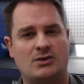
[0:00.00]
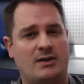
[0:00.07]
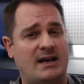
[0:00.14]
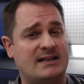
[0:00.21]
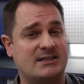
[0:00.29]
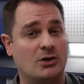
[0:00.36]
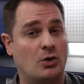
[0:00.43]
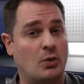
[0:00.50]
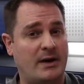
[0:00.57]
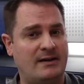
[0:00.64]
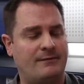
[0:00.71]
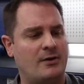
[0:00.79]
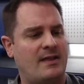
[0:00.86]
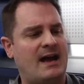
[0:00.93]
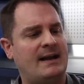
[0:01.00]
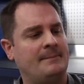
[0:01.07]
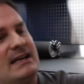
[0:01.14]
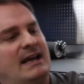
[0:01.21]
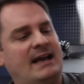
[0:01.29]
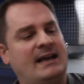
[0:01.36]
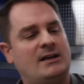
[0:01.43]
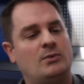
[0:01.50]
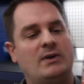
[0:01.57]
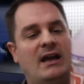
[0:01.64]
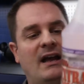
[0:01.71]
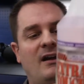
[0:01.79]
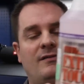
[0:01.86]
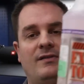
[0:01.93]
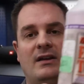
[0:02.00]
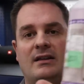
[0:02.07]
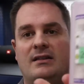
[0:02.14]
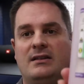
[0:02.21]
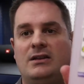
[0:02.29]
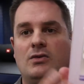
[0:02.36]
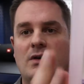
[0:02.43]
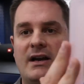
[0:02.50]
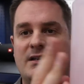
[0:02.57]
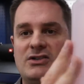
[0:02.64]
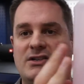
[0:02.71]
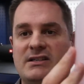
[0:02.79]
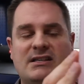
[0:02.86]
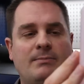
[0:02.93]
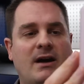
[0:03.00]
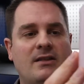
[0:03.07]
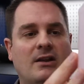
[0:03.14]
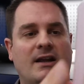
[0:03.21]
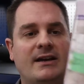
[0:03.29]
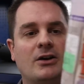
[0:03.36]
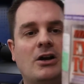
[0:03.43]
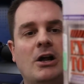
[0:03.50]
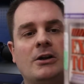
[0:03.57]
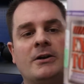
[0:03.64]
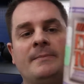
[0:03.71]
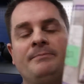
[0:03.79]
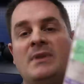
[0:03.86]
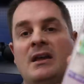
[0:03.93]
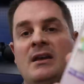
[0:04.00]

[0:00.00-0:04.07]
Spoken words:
So that's great for that. And we have, as you can see by the lighter color,